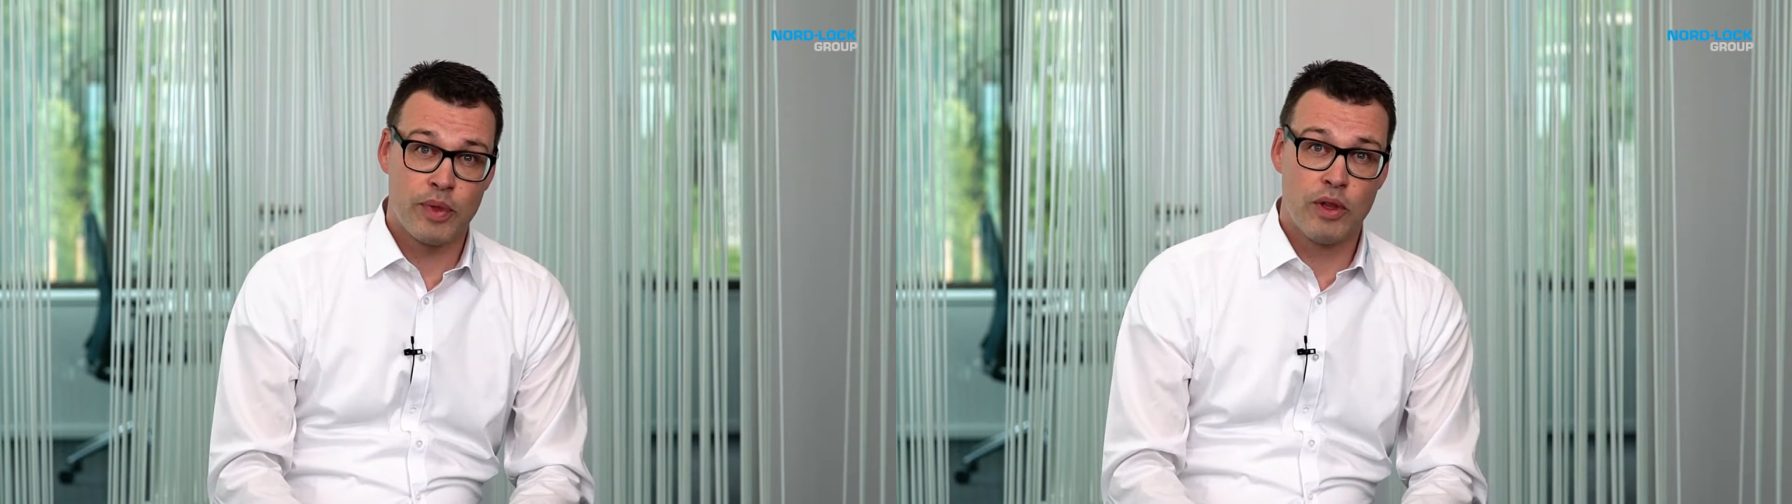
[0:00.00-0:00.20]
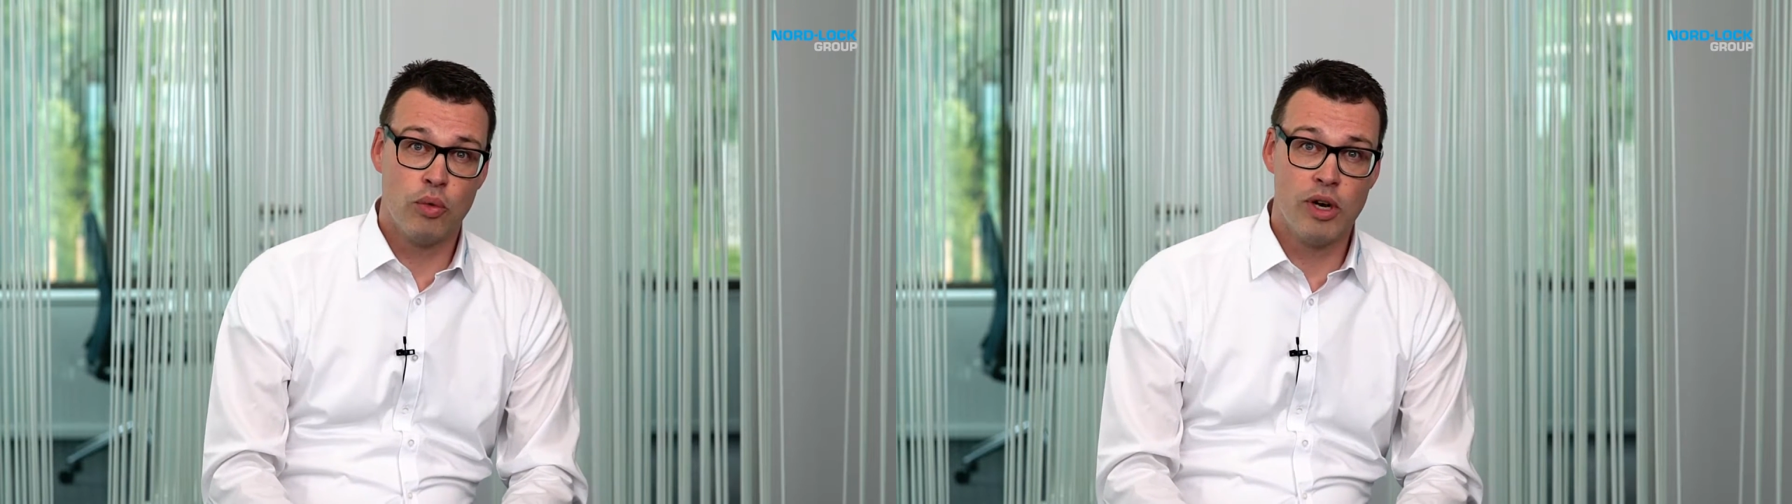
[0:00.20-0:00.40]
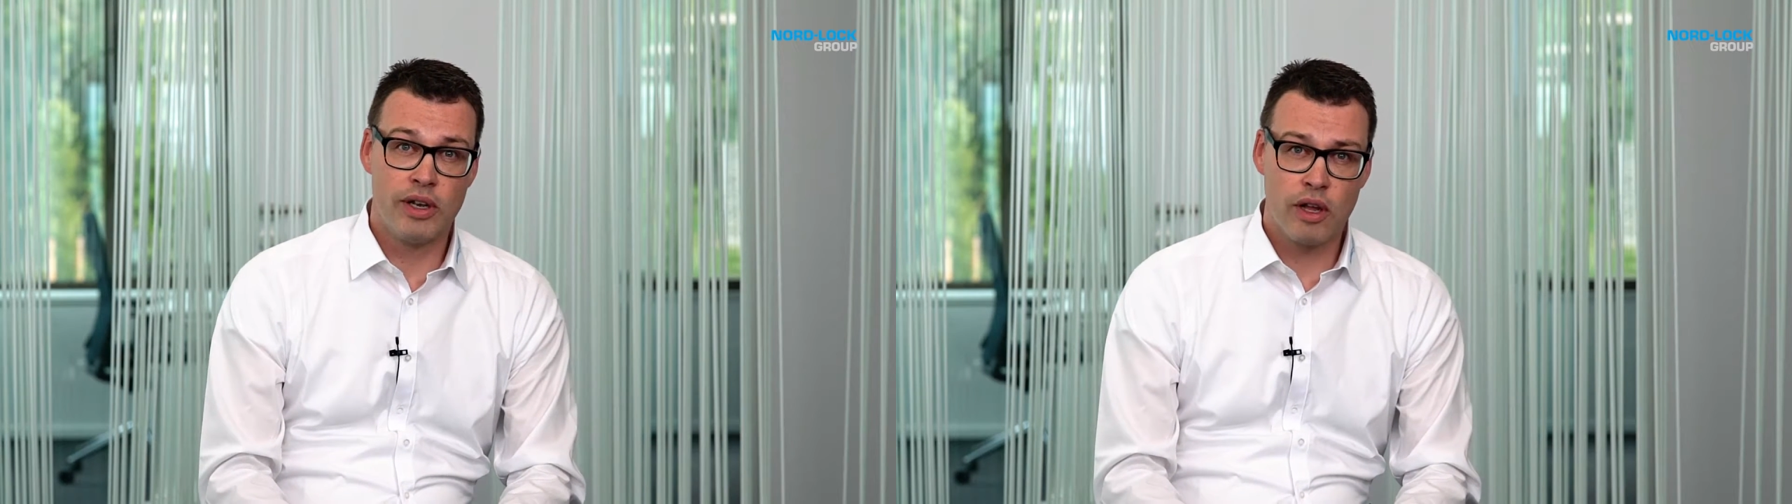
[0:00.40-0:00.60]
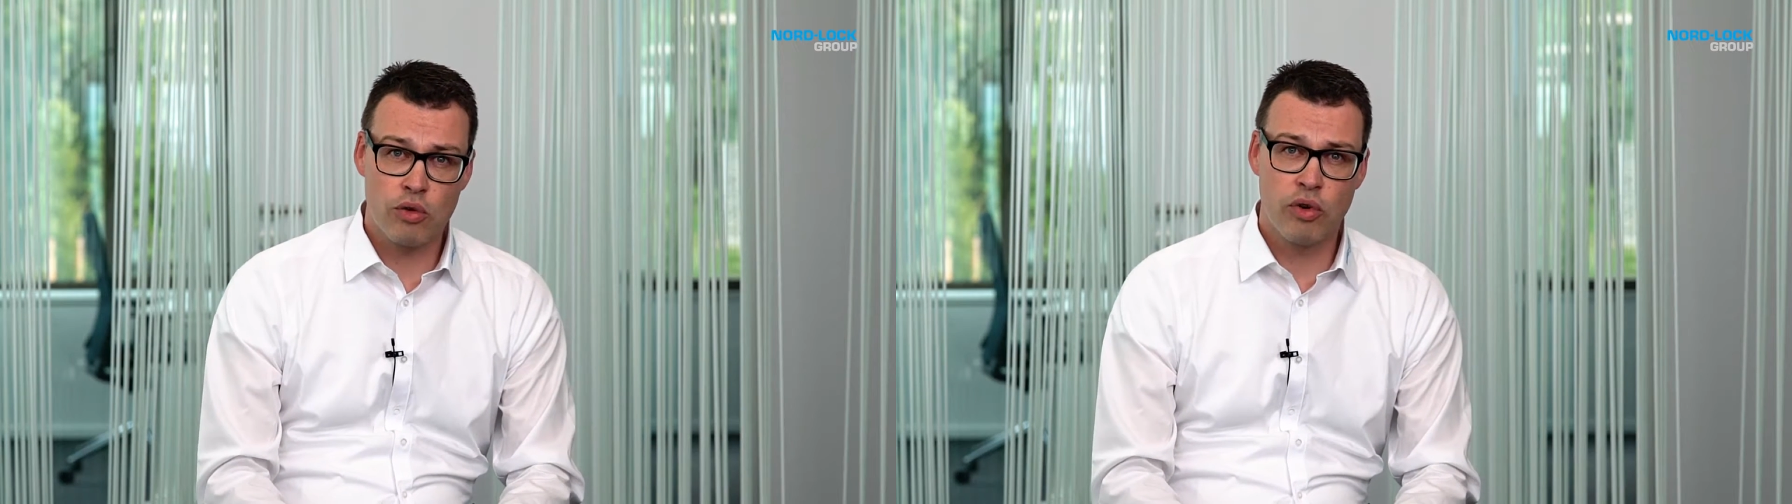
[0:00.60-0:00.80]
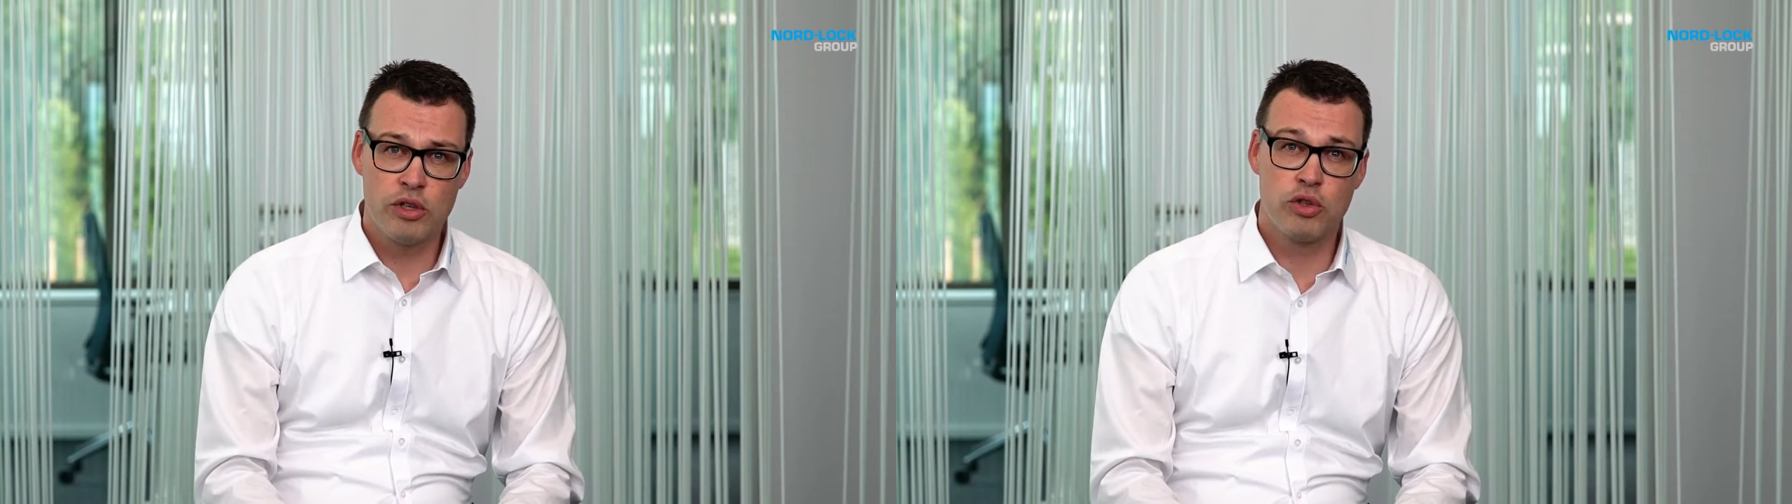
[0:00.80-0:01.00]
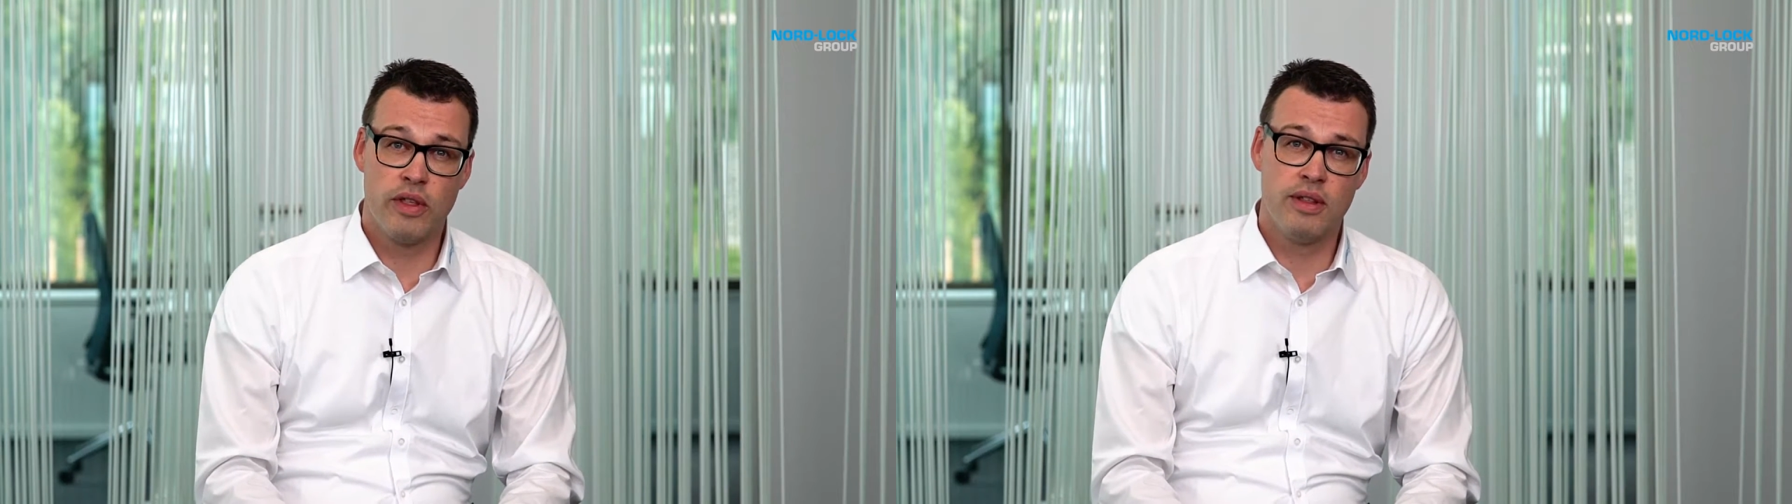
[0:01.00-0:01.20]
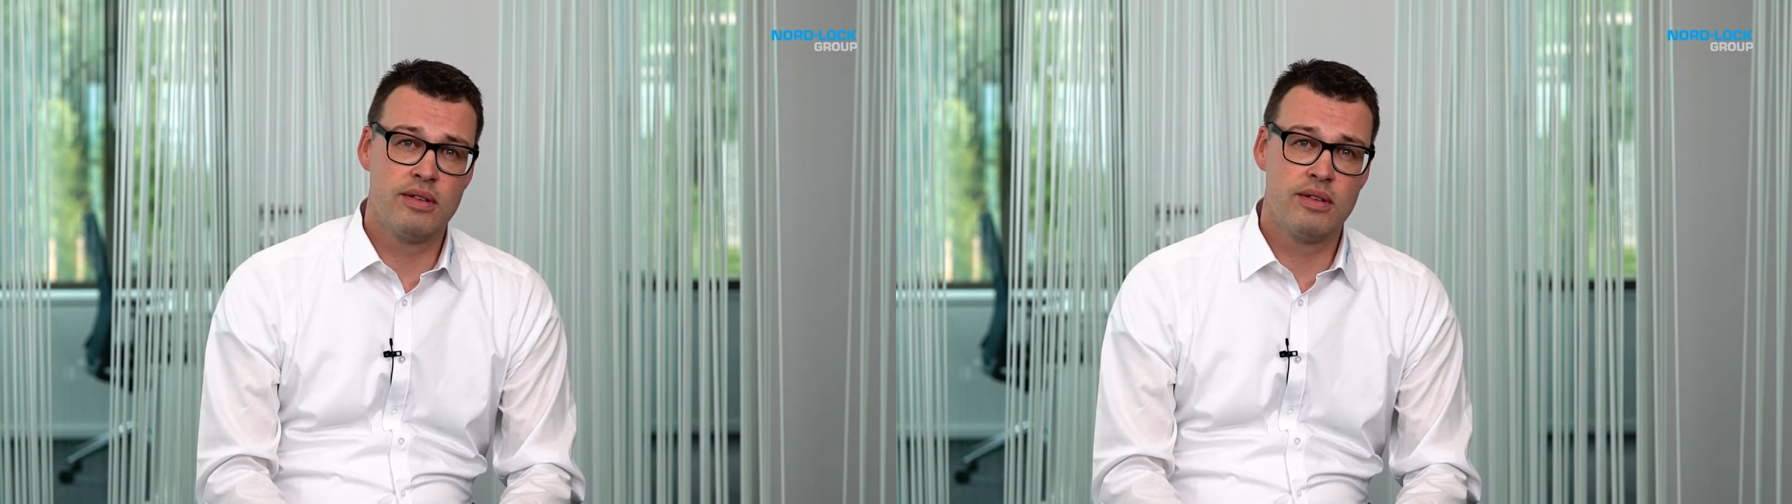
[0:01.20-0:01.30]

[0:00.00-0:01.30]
you will not reach the